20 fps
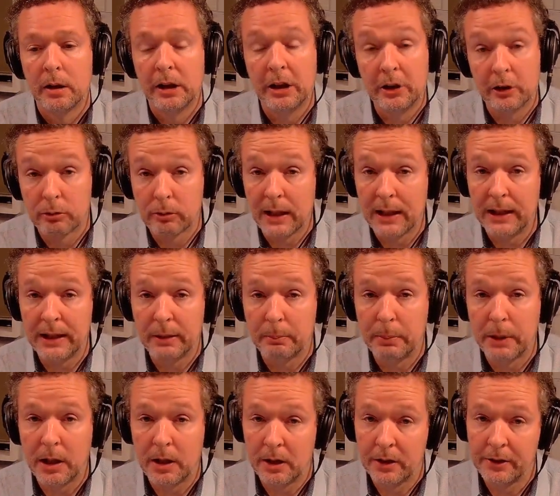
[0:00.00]
Israeli
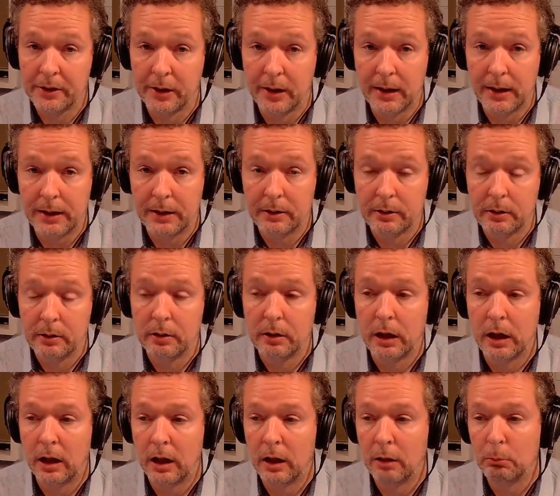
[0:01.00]
apartheid,
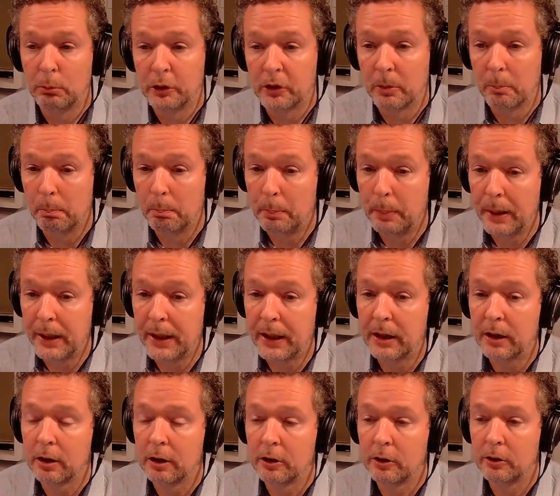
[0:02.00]
was a
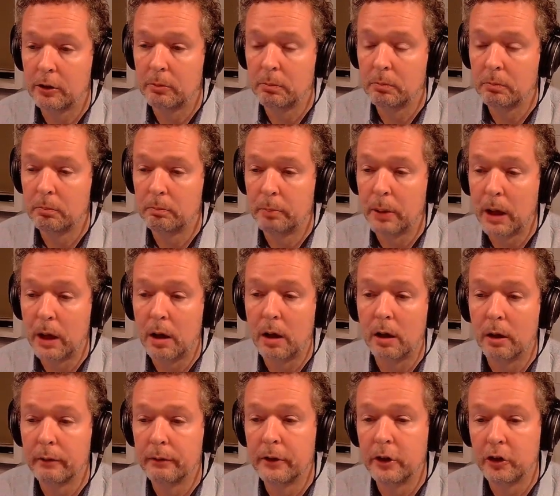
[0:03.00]
big
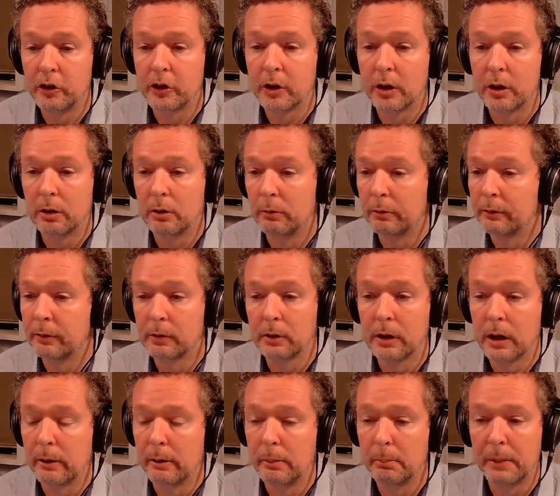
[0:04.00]
part of the show for
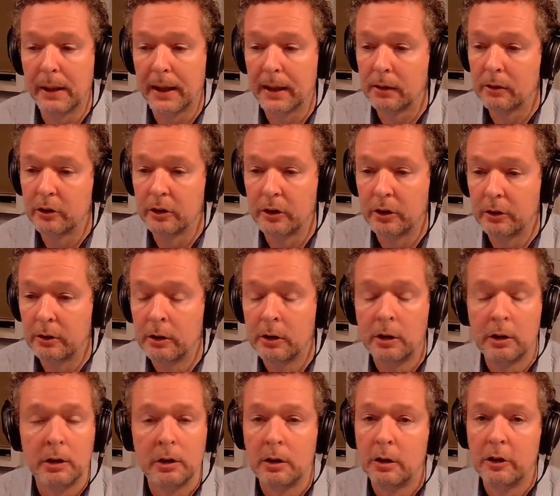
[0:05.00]
going back to
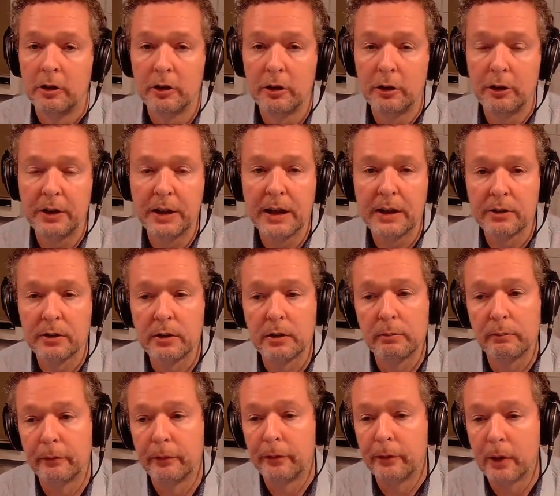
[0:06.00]

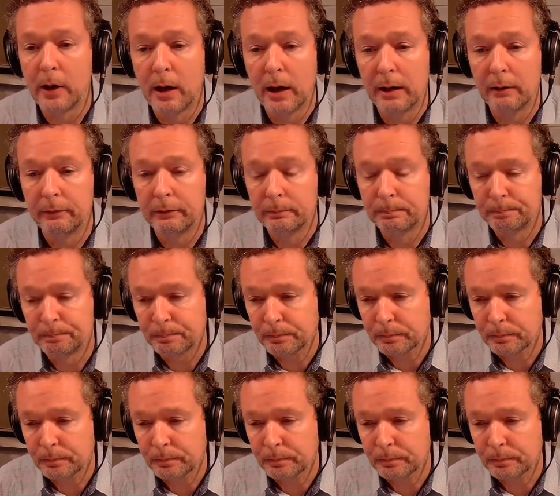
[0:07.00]
2005.